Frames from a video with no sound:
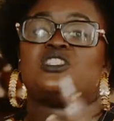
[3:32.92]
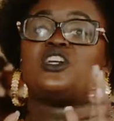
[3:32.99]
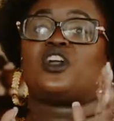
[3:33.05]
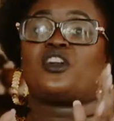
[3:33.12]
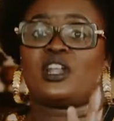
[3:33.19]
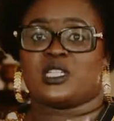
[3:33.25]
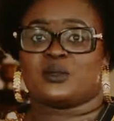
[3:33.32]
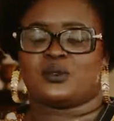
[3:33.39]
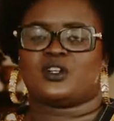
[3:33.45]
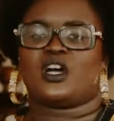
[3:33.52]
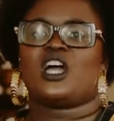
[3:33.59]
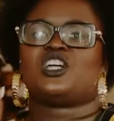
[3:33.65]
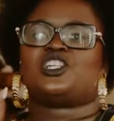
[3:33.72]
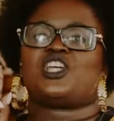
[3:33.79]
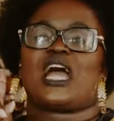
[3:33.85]
incredible.
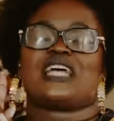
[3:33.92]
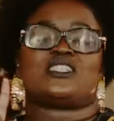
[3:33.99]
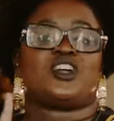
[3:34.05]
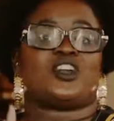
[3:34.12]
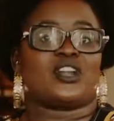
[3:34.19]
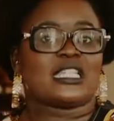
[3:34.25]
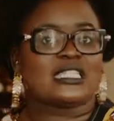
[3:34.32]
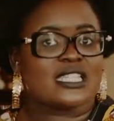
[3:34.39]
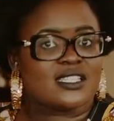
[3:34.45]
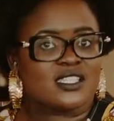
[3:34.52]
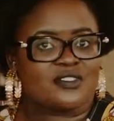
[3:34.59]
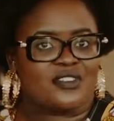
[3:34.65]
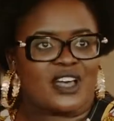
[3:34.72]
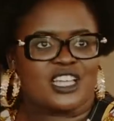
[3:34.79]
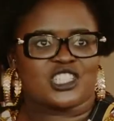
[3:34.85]
She has great sense of
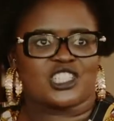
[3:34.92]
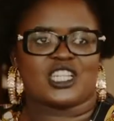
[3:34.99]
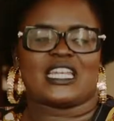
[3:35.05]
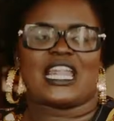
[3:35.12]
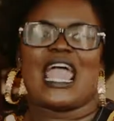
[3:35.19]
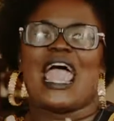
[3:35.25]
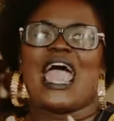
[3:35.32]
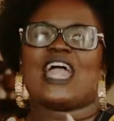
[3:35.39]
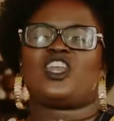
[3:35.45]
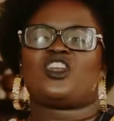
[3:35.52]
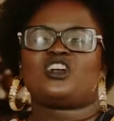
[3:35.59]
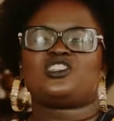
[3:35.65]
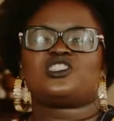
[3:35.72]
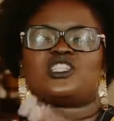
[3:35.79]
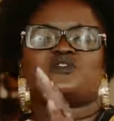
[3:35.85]
fashion, and
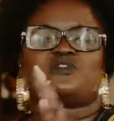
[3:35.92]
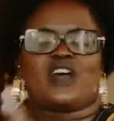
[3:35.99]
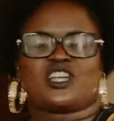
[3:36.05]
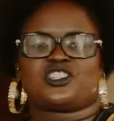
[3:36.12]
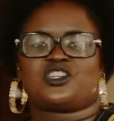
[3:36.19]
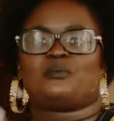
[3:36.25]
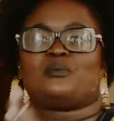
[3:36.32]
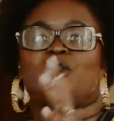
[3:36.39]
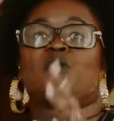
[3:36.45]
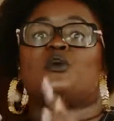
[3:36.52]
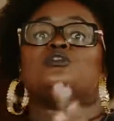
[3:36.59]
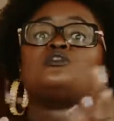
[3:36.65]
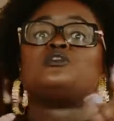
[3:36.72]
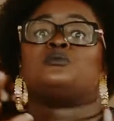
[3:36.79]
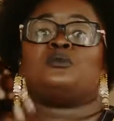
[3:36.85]
not just fashion, but
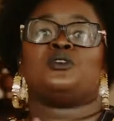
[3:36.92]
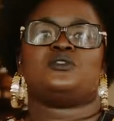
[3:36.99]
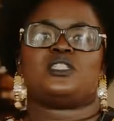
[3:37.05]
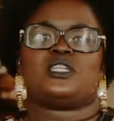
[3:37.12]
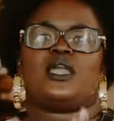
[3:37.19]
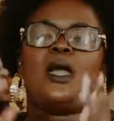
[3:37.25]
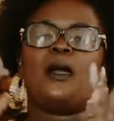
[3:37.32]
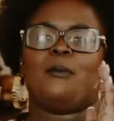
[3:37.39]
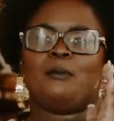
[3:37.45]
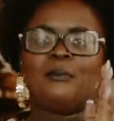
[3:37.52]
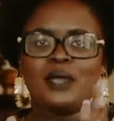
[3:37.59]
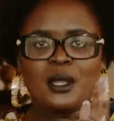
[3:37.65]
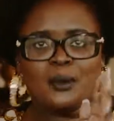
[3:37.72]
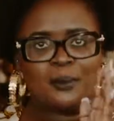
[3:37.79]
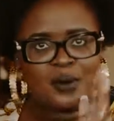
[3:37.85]
also beauty.
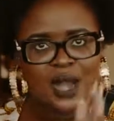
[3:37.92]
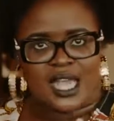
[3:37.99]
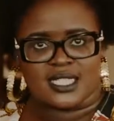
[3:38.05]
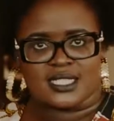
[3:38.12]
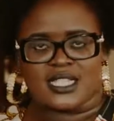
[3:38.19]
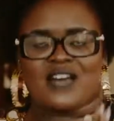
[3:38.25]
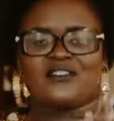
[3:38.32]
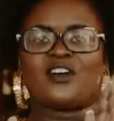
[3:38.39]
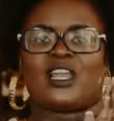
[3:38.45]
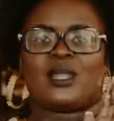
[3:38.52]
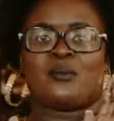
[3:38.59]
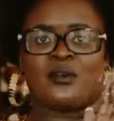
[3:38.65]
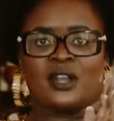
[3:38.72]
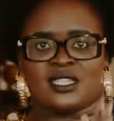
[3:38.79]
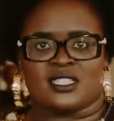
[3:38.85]
Big brands have
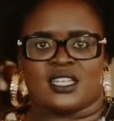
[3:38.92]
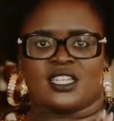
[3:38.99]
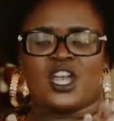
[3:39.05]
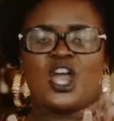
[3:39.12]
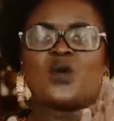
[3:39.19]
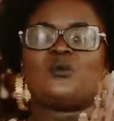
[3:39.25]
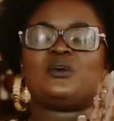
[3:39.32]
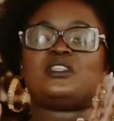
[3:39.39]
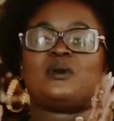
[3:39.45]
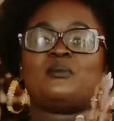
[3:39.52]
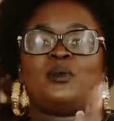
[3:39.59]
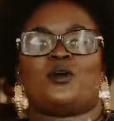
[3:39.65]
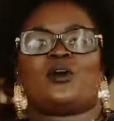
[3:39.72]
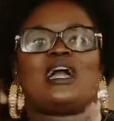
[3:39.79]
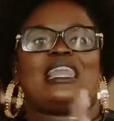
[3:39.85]
collaborated with a
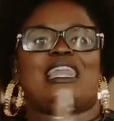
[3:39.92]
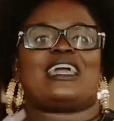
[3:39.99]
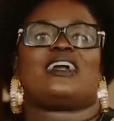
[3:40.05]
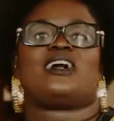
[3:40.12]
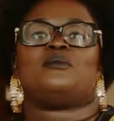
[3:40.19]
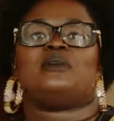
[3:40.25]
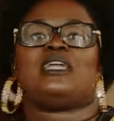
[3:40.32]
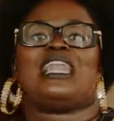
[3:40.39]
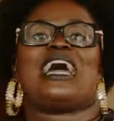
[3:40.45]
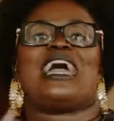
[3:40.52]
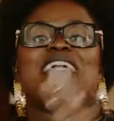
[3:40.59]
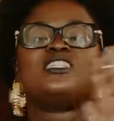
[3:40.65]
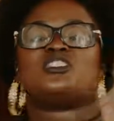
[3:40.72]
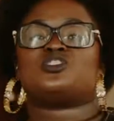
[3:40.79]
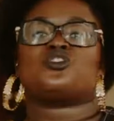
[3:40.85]
blogger like Camila
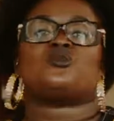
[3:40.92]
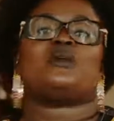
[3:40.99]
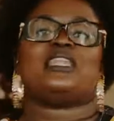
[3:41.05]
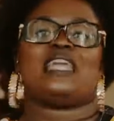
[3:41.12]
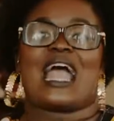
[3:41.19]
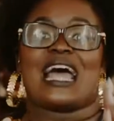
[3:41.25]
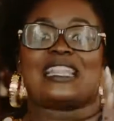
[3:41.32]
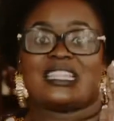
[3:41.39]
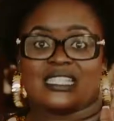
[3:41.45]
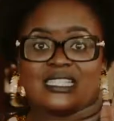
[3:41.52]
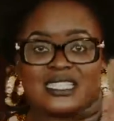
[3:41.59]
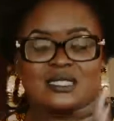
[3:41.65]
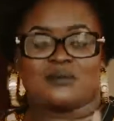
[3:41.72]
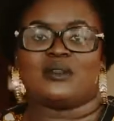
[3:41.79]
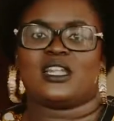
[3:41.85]
and so many others
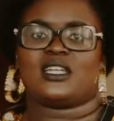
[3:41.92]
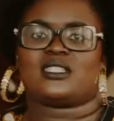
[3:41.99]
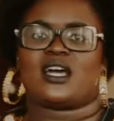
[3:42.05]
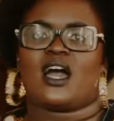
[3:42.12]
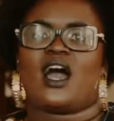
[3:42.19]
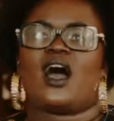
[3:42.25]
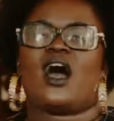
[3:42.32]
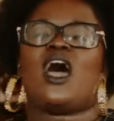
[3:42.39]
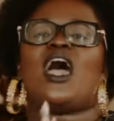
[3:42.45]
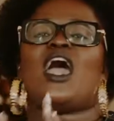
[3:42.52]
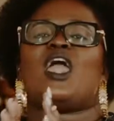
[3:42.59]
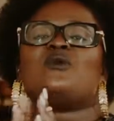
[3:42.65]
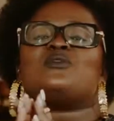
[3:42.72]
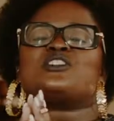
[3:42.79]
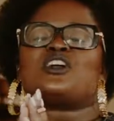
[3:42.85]
similar to her.
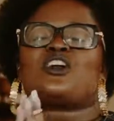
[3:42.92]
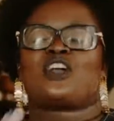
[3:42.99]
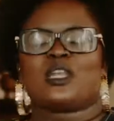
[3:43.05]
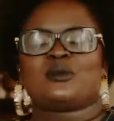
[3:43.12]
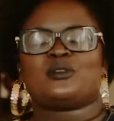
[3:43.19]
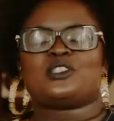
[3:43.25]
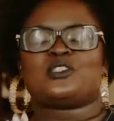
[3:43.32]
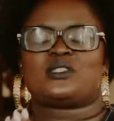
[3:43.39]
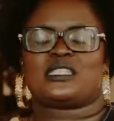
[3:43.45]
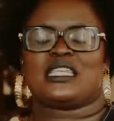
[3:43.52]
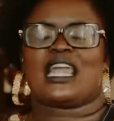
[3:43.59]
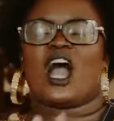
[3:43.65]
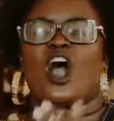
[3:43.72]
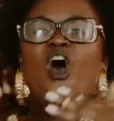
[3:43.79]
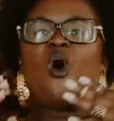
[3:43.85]
It was incredible to see
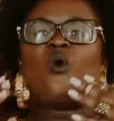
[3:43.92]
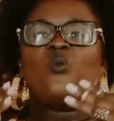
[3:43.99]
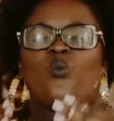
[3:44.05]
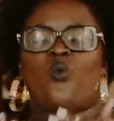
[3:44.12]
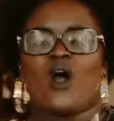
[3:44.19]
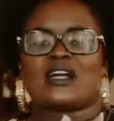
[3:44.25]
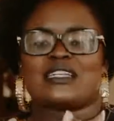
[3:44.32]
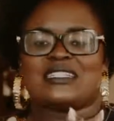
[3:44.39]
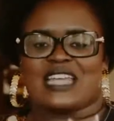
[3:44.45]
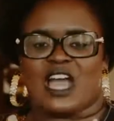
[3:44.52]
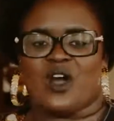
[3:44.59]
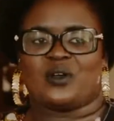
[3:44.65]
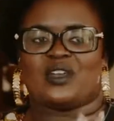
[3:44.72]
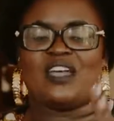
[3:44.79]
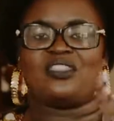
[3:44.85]
her walk
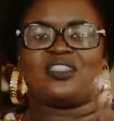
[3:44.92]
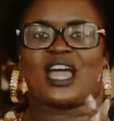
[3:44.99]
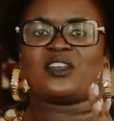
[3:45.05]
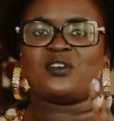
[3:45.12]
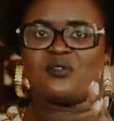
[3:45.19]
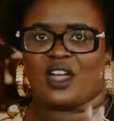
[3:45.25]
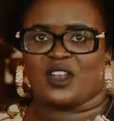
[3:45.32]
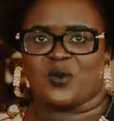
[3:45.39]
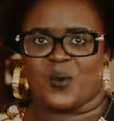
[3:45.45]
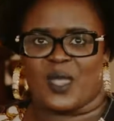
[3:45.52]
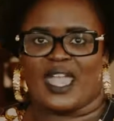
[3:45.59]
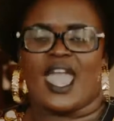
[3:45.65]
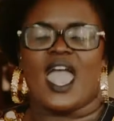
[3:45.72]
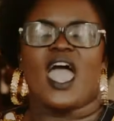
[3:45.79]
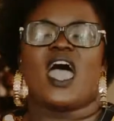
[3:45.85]
down that
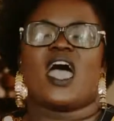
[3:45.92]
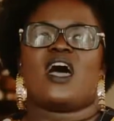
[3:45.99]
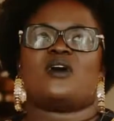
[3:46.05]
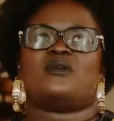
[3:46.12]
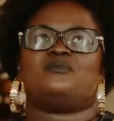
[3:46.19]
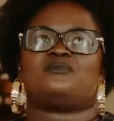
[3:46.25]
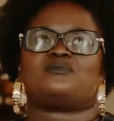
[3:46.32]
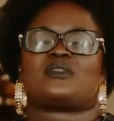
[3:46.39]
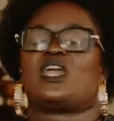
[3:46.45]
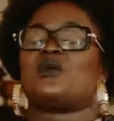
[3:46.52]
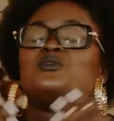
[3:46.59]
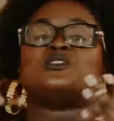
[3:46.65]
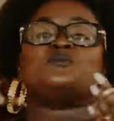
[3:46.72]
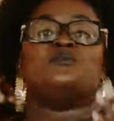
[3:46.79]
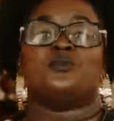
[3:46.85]
runway. It
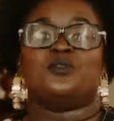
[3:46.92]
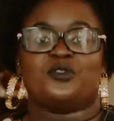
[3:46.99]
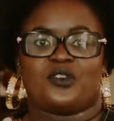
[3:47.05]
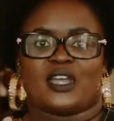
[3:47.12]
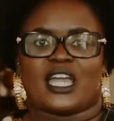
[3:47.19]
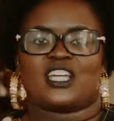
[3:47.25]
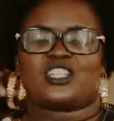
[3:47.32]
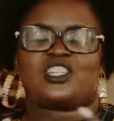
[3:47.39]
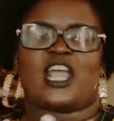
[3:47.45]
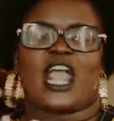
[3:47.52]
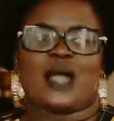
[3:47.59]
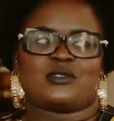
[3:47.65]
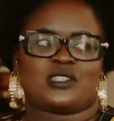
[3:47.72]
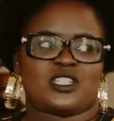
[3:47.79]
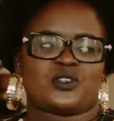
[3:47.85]
was moving. She
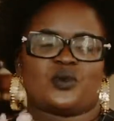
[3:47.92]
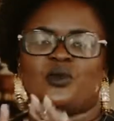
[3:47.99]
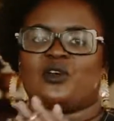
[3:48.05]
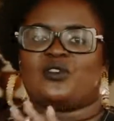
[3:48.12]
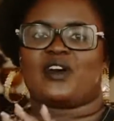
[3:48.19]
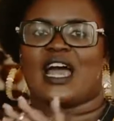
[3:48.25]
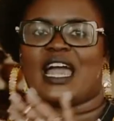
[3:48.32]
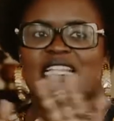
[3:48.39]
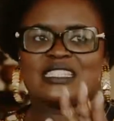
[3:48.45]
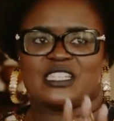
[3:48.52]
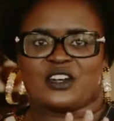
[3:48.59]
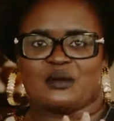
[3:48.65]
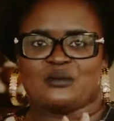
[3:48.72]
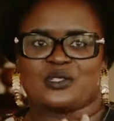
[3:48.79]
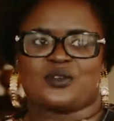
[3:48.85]
captured it all over her
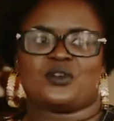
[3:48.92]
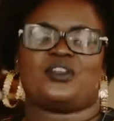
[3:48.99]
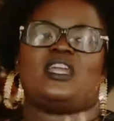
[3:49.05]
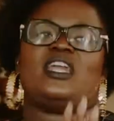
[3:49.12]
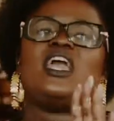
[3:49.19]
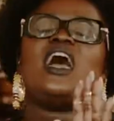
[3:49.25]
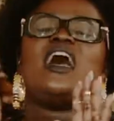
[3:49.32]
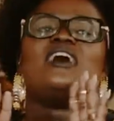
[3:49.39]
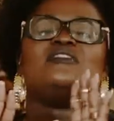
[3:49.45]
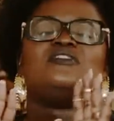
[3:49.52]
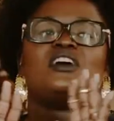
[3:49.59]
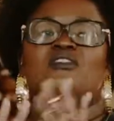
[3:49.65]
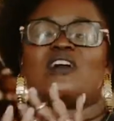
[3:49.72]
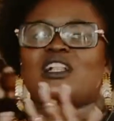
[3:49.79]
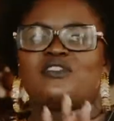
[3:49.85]
Instagram story.
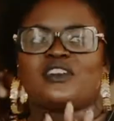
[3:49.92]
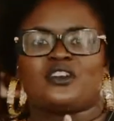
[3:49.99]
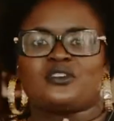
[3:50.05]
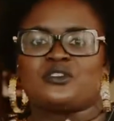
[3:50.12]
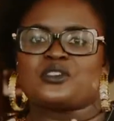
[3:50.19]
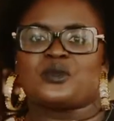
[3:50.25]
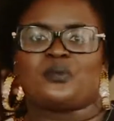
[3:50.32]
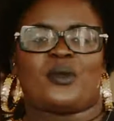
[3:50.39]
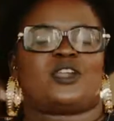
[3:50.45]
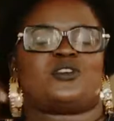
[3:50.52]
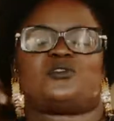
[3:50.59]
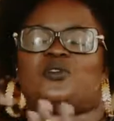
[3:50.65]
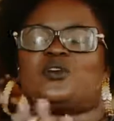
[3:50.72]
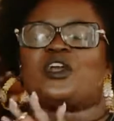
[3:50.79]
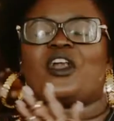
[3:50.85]
The Ralph and Russo page
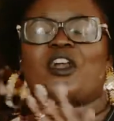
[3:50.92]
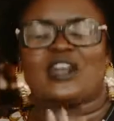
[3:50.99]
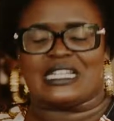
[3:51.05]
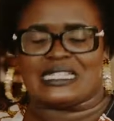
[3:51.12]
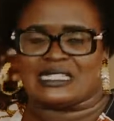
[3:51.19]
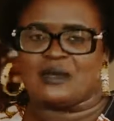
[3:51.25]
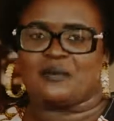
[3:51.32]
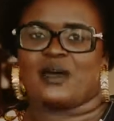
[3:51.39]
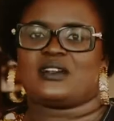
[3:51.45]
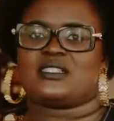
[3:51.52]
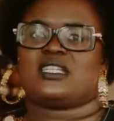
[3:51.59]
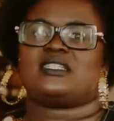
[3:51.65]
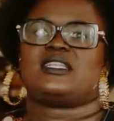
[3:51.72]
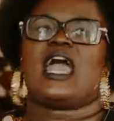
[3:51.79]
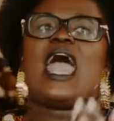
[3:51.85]
was going crazy about
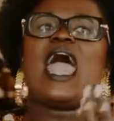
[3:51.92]
it.